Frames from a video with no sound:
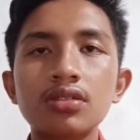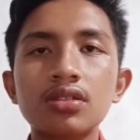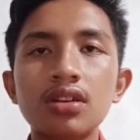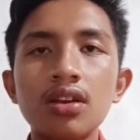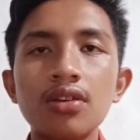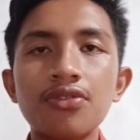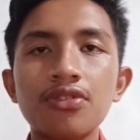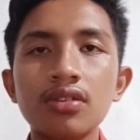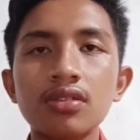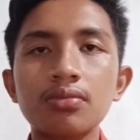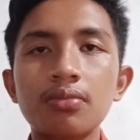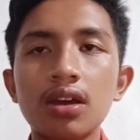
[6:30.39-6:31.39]
clarified
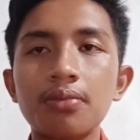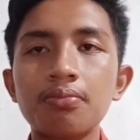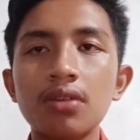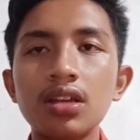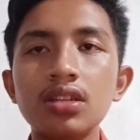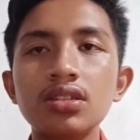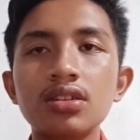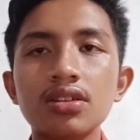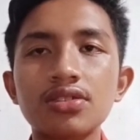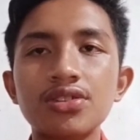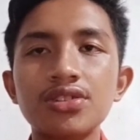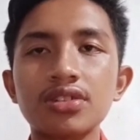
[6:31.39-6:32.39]
by many
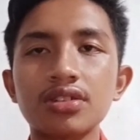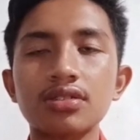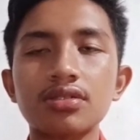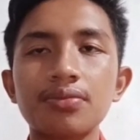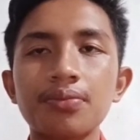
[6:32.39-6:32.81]
researchers.